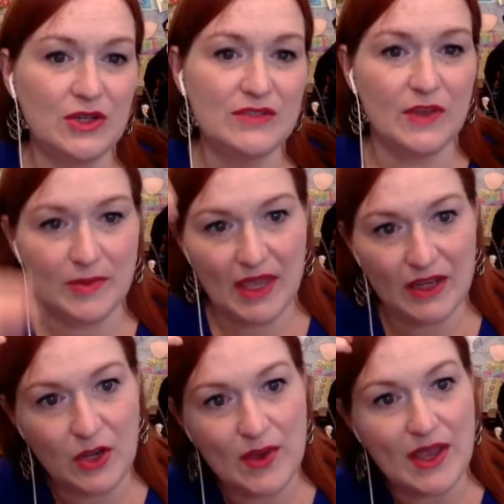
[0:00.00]
his family had
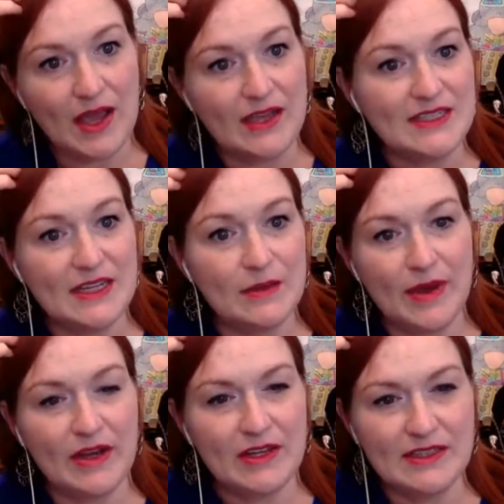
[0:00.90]
no idea
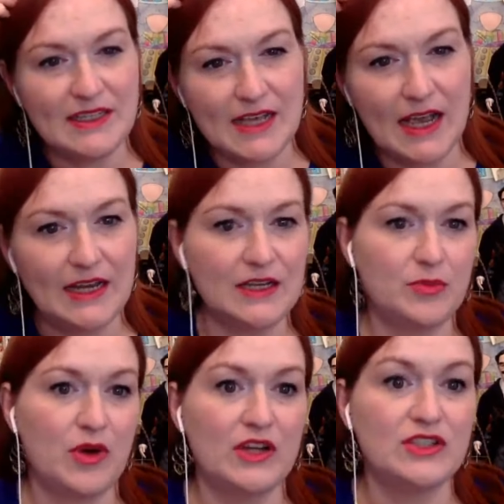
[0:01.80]
about his anxiety and
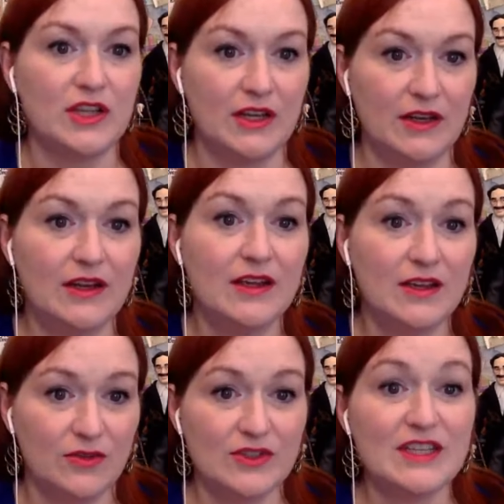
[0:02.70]
depression.
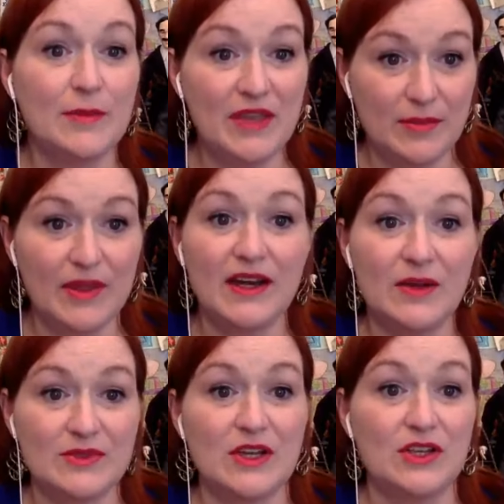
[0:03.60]
First time he admitted
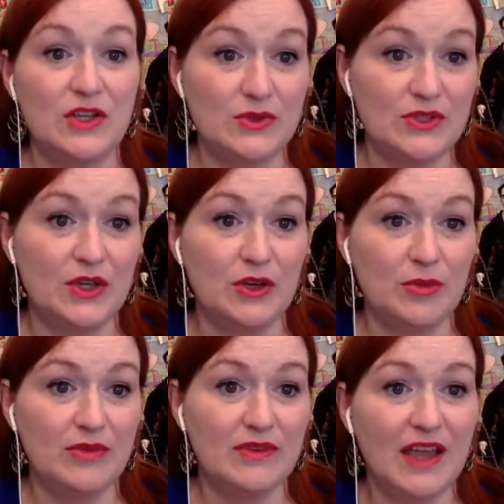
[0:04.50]
it was on
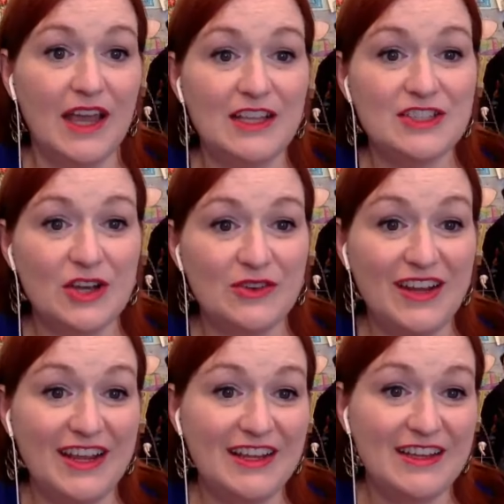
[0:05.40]
YouTube. Hey,
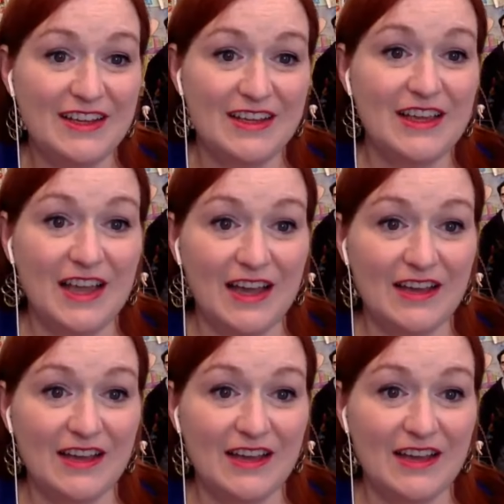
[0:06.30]
Joni. Yeah.